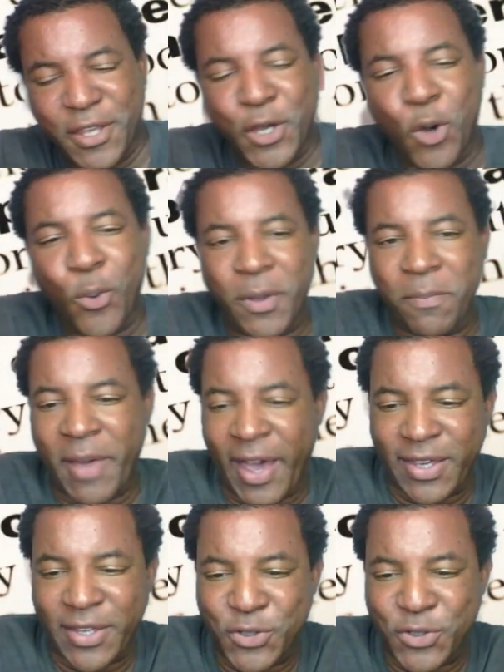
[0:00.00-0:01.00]
going
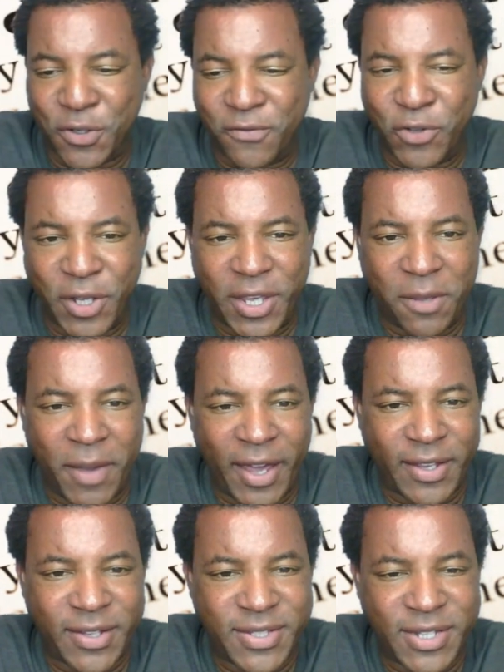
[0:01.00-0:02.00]
back and sort of looking back
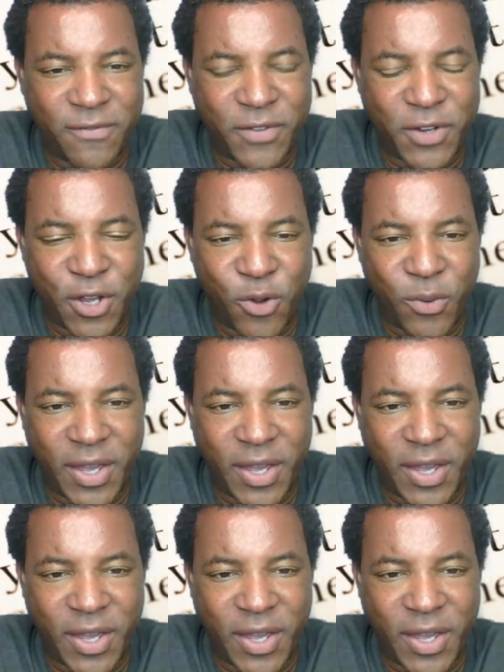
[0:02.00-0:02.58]
at Stefano